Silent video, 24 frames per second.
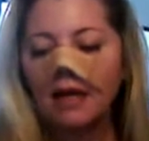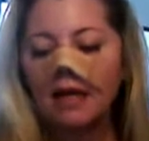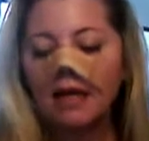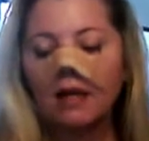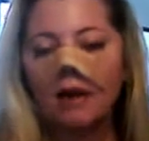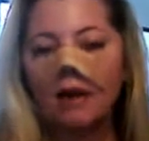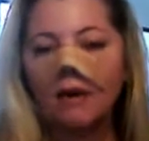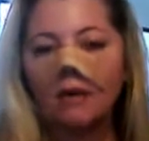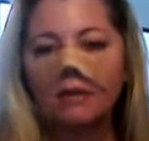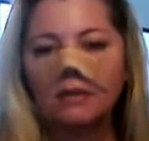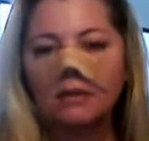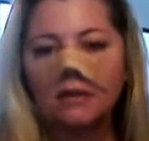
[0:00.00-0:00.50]

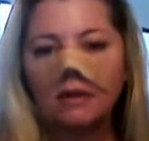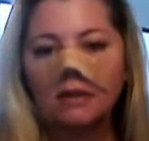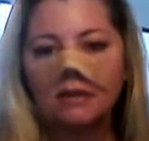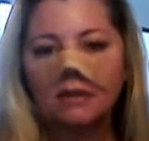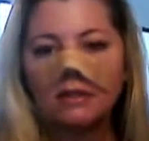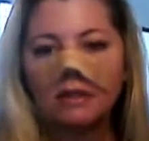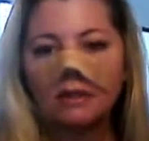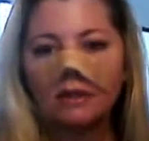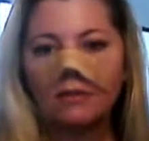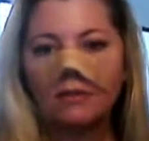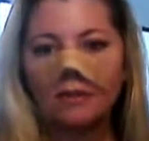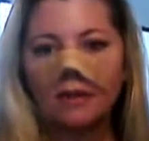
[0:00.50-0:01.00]
I was
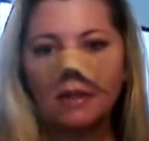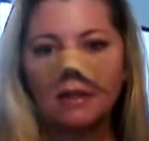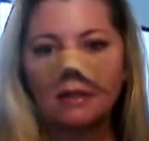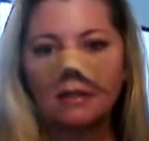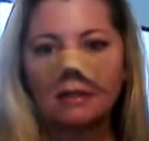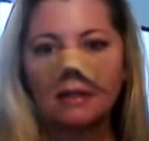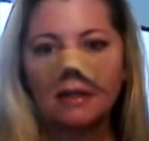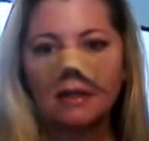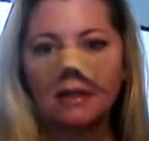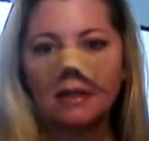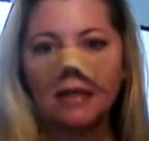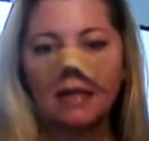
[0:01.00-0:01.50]
also
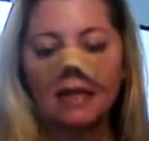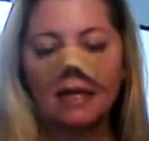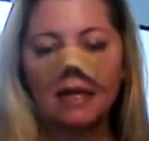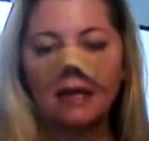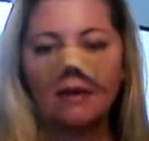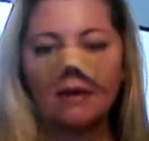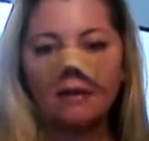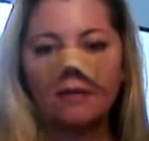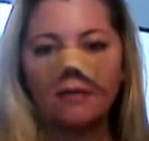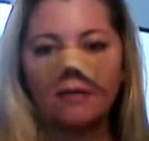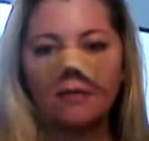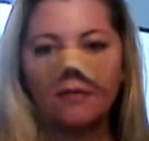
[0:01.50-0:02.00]
wondering
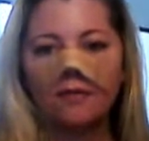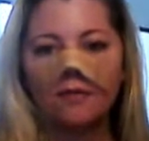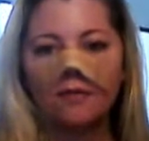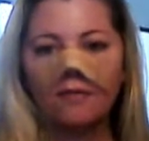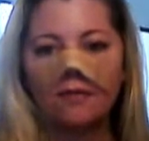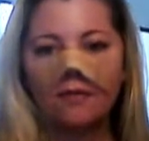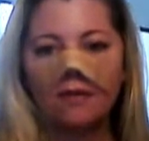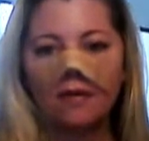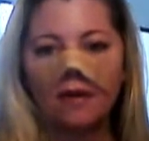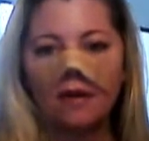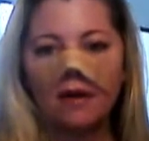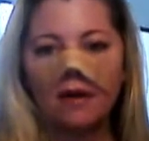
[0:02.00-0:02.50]
if,
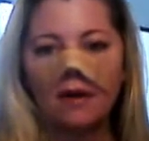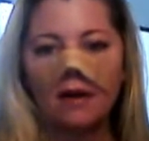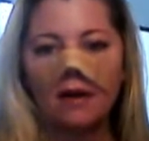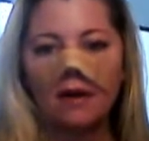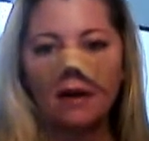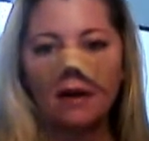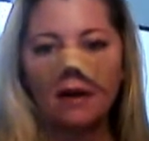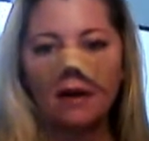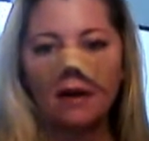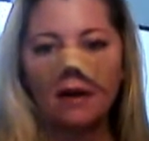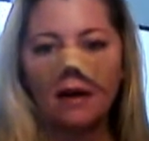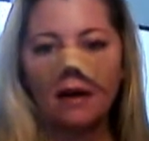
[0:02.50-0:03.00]

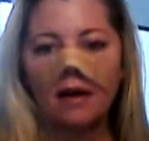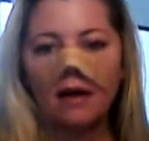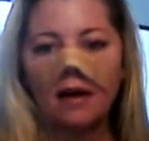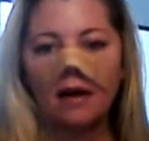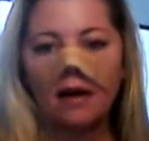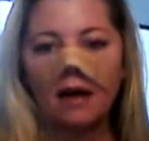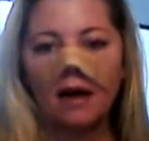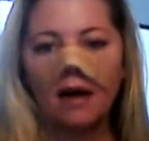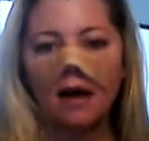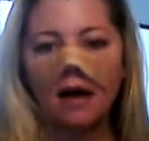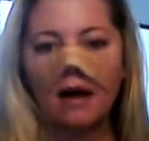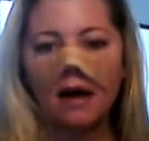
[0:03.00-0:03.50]

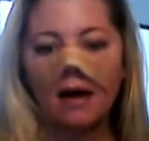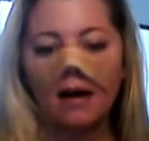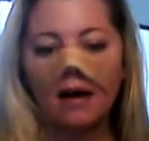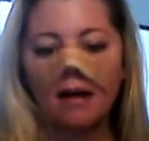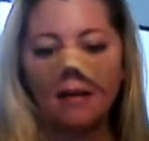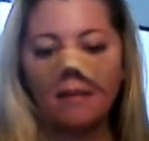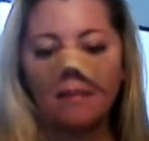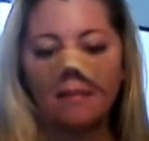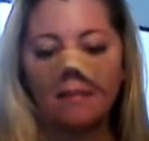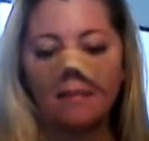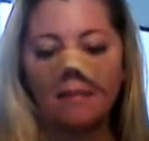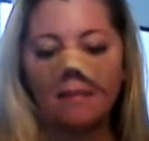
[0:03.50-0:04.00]

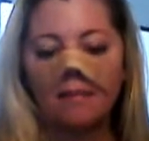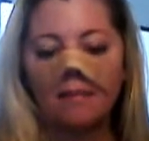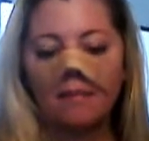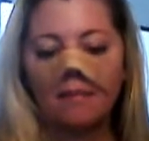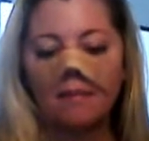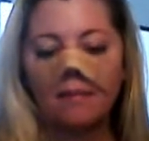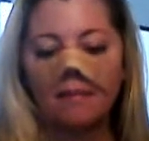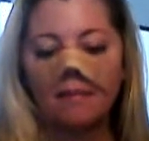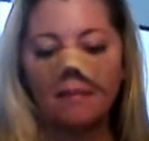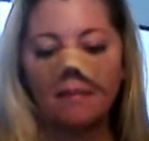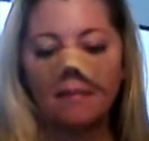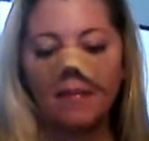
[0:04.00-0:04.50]
I
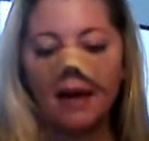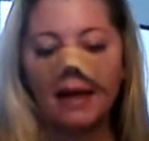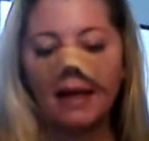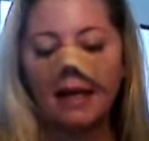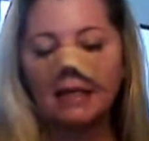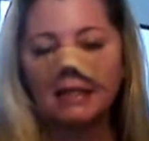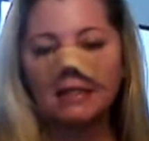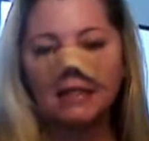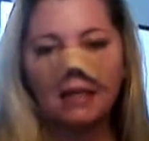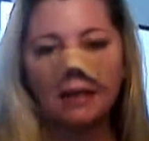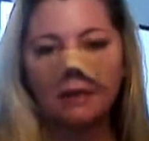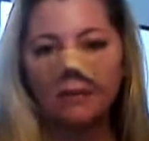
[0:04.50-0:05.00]

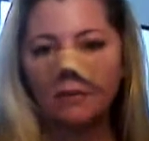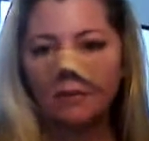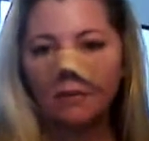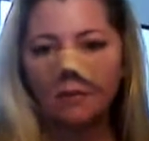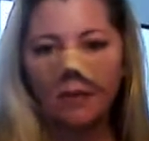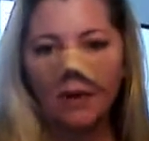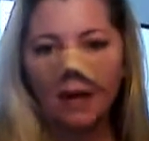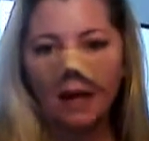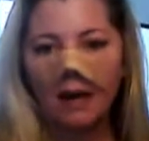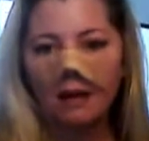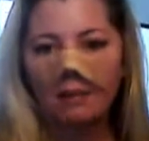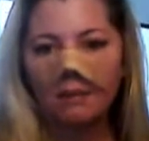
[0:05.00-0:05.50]
guess like with
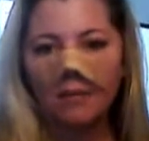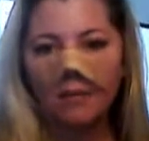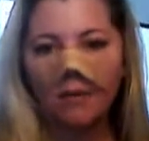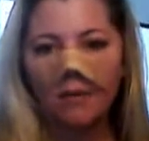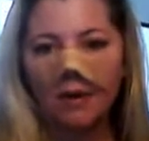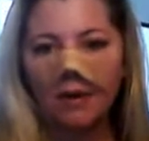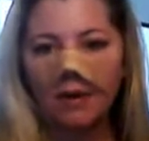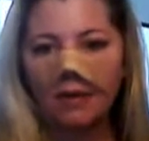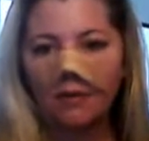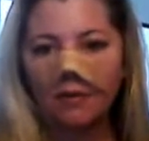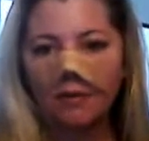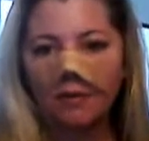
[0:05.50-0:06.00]
what I'm
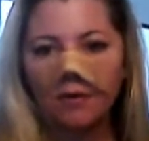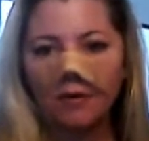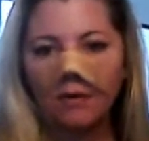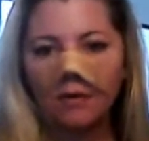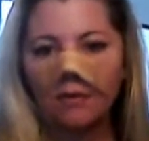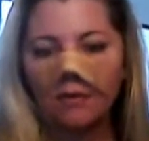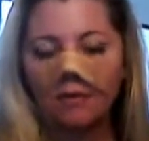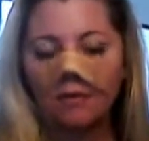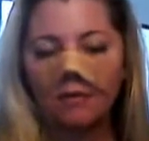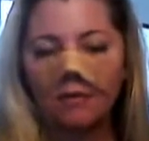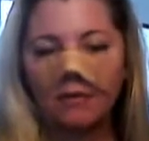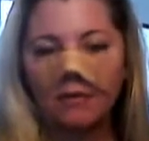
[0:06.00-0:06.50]
going
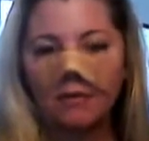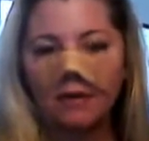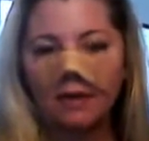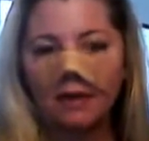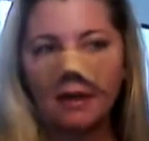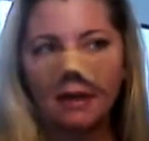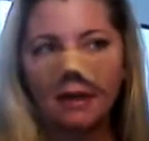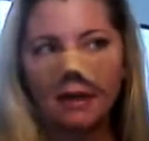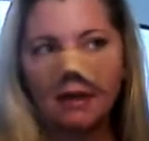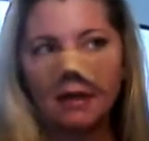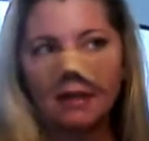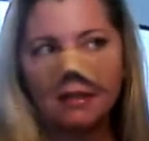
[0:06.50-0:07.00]
through,
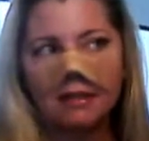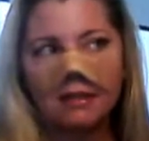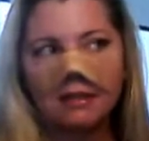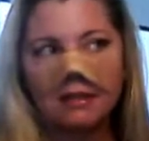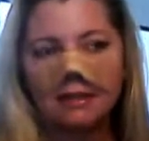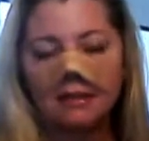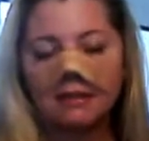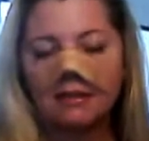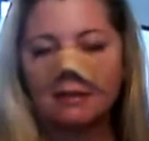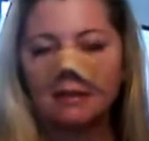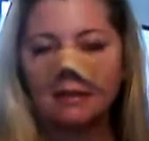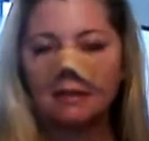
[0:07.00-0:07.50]
it
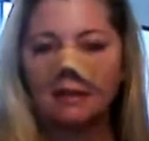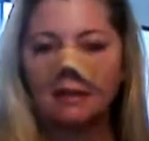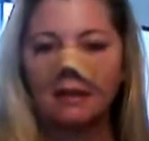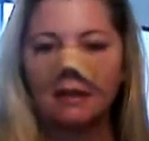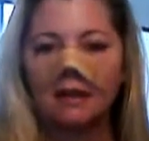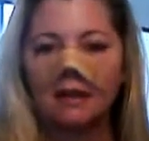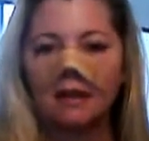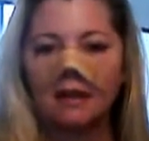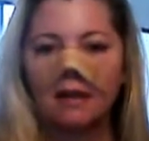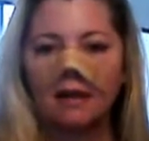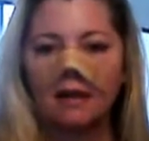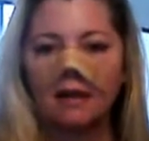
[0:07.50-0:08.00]
just,
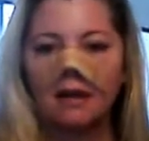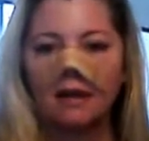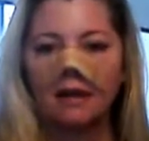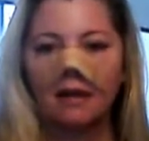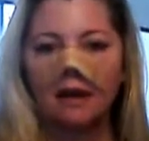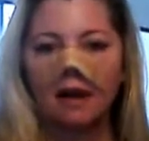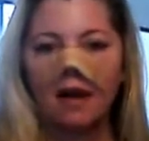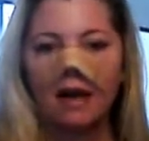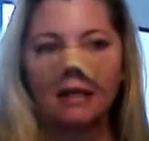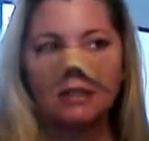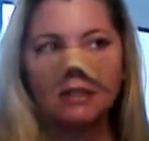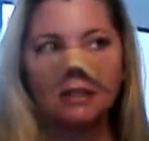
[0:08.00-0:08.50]

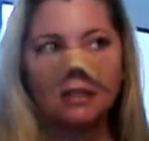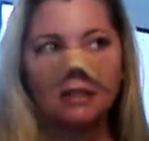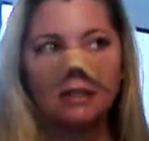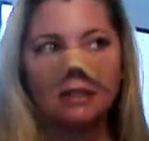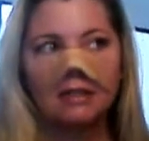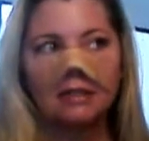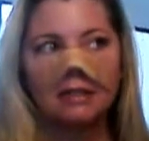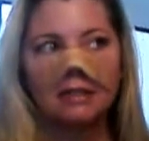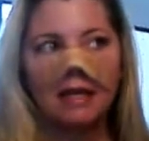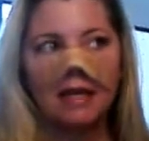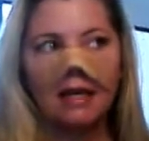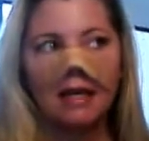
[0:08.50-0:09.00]
I
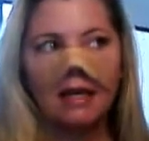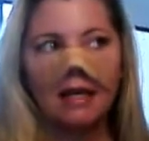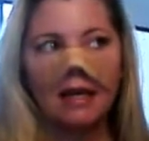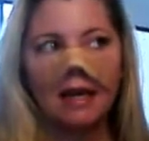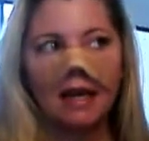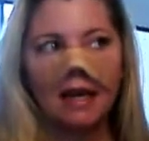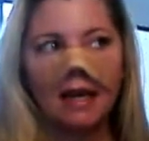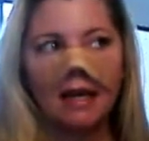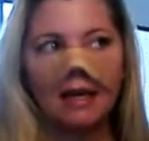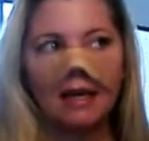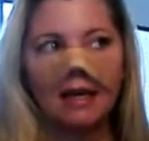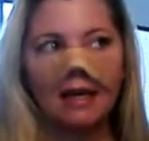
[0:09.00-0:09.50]
shouldn't say it
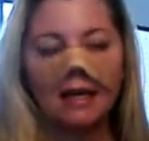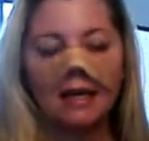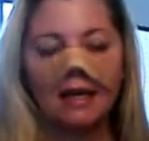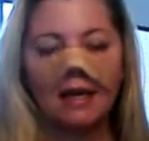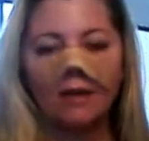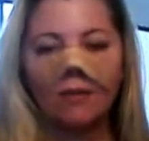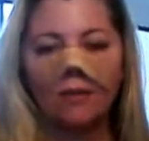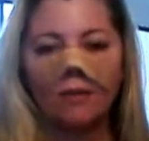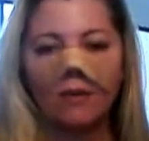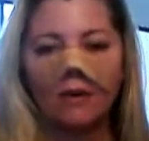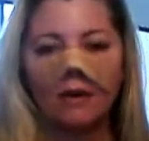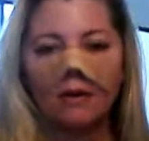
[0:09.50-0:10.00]
can't get
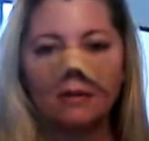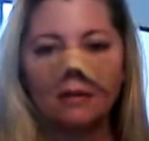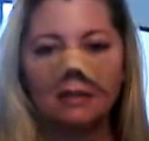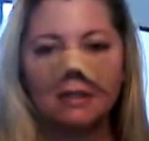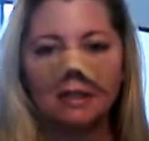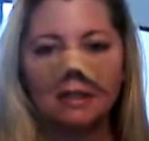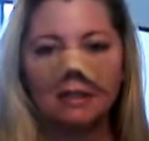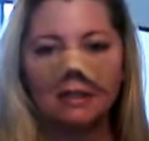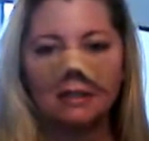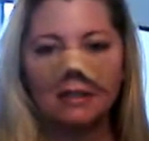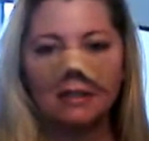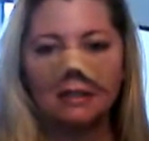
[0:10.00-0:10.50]
any worse
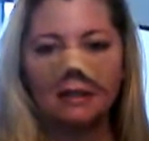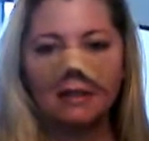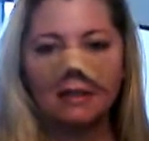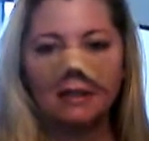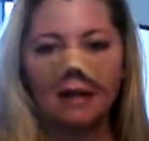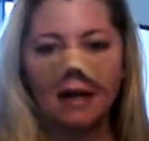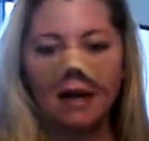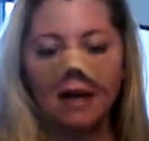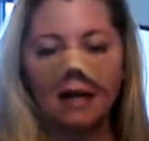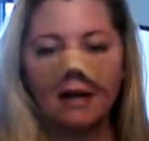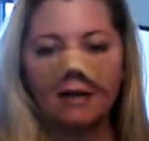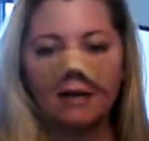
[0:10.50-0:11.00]
because it
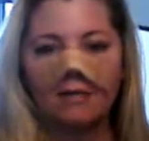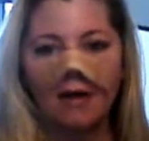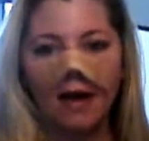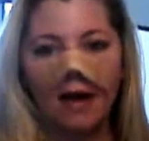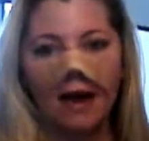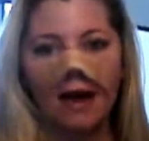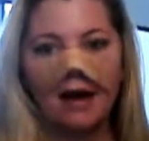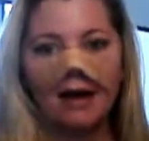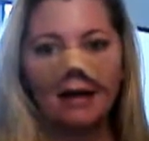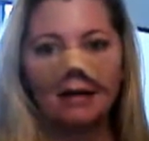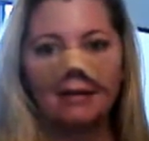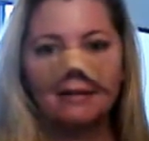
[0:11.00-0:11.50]
kind of
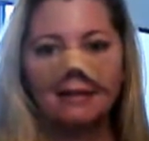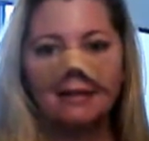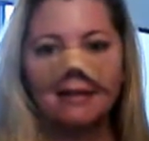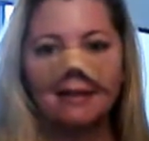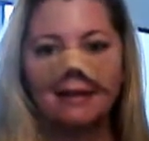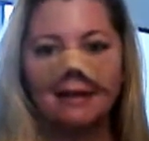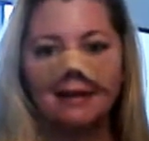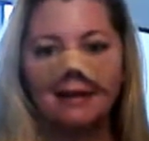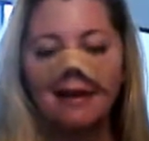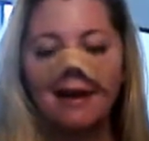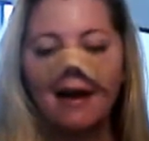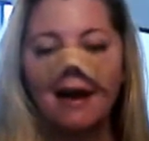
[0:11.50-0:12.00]
has,
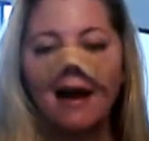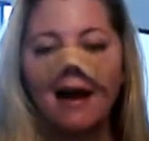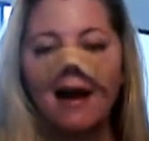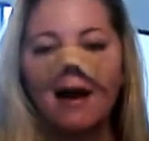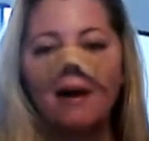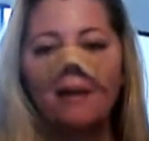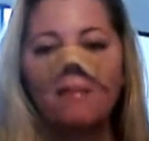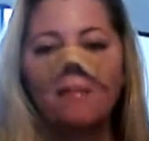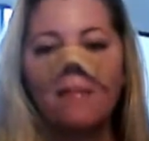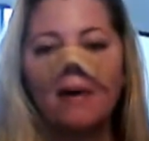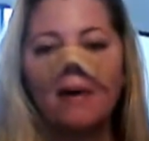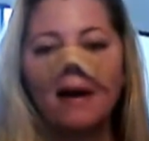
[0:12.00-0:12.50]

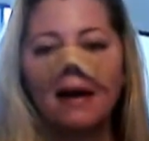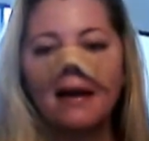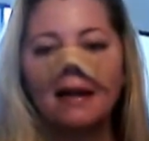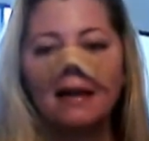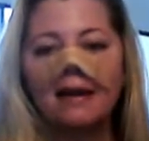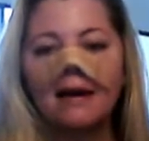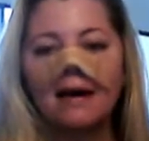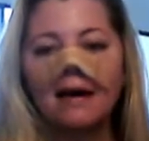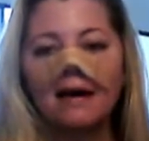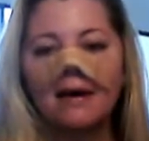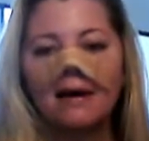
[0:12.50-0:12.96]
but